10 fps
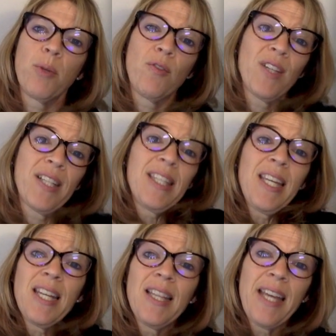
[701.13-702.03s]
you've
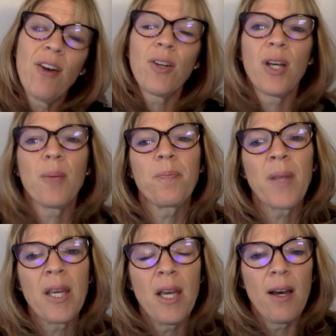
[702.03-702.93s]
exceeded the
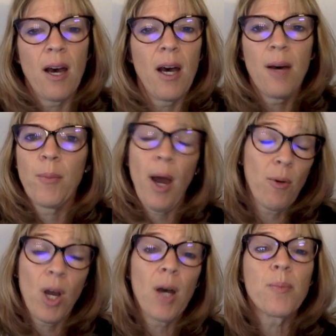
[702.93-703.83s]

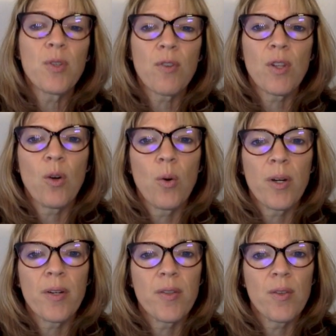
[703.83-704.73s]
outcomes for the
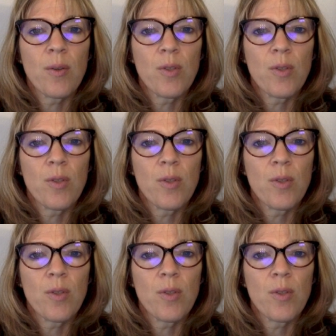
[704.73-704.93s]
course.